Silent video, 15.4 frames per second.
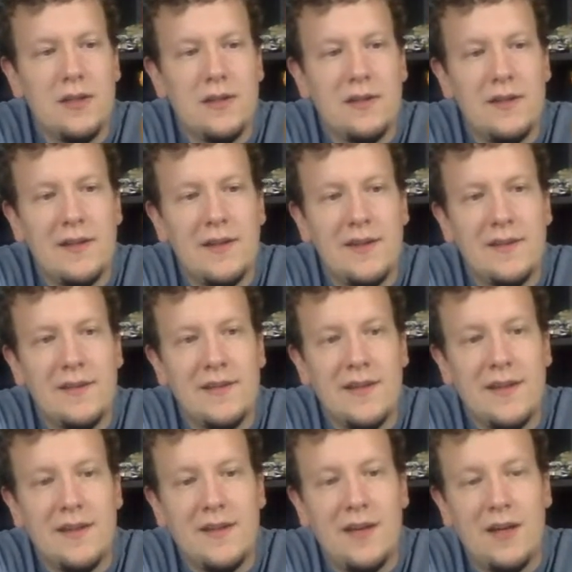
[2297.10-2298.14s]
It's
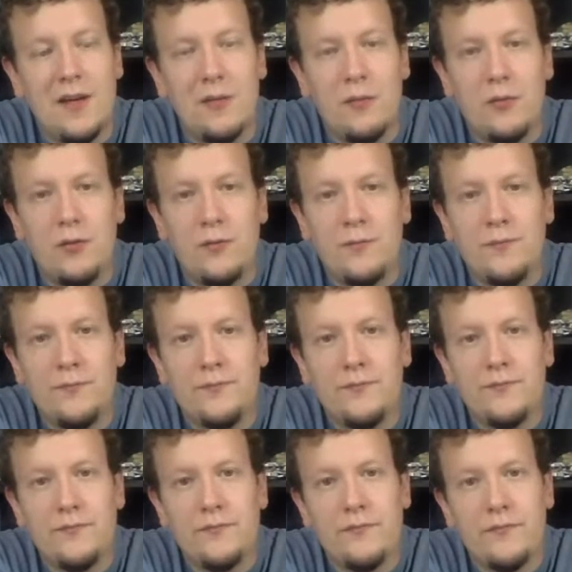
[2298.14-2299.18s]
not terrible.
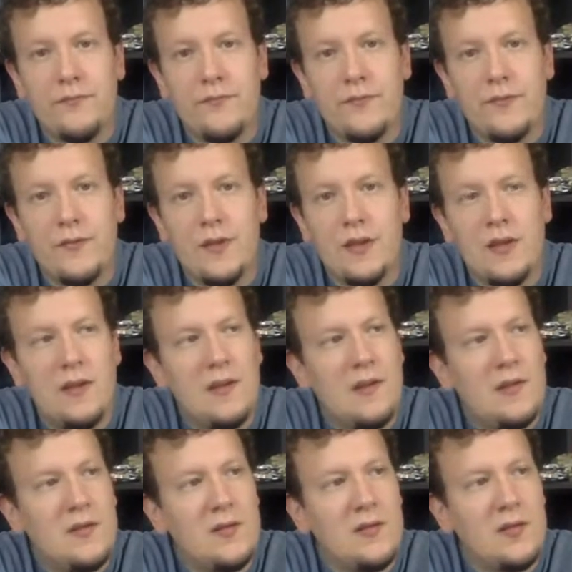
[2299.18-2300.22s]

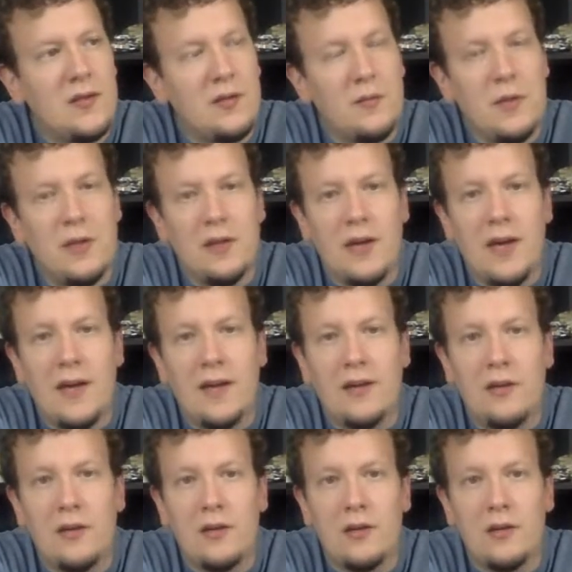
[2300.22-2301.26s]
He's just going to be kind of
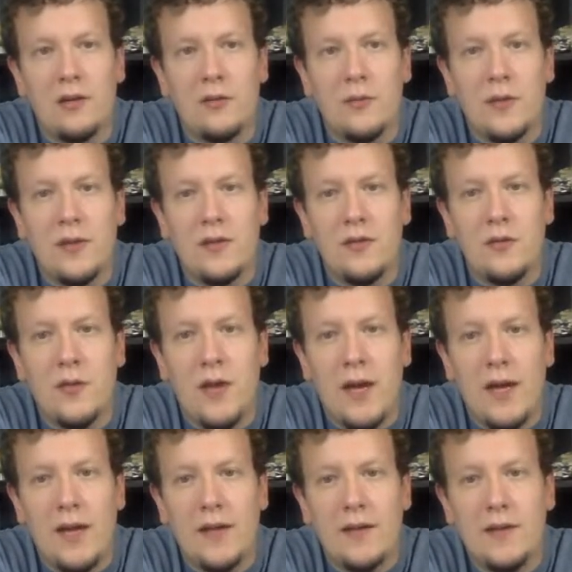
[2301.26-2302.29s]
looking a little bit too
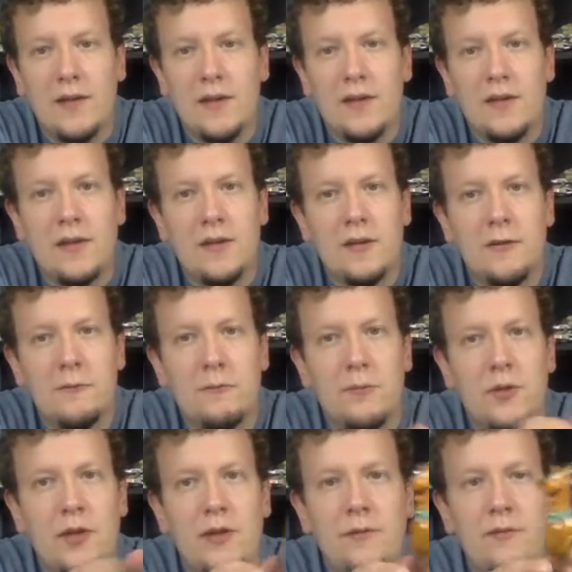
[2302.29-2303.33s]
high.
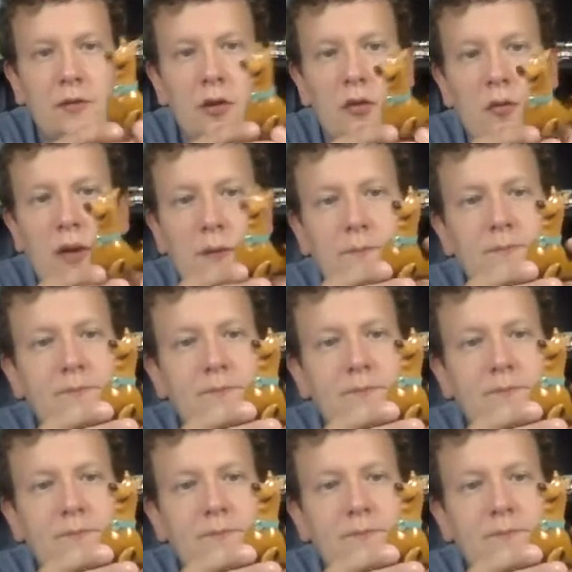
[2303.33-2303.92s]
But, oh well.